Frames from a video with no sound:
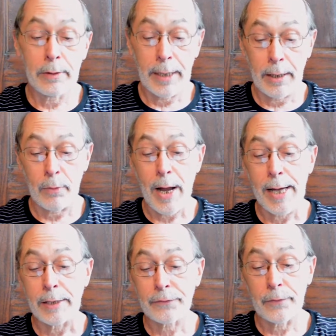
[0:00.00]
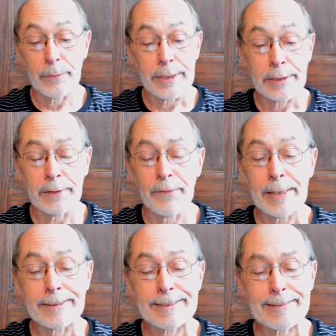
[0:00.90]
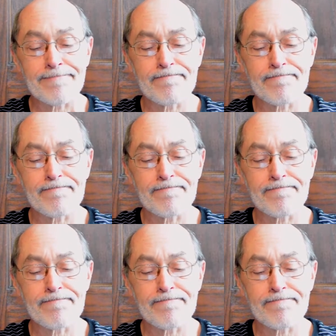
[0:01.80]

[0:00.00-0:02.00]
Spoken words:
that arise from these events.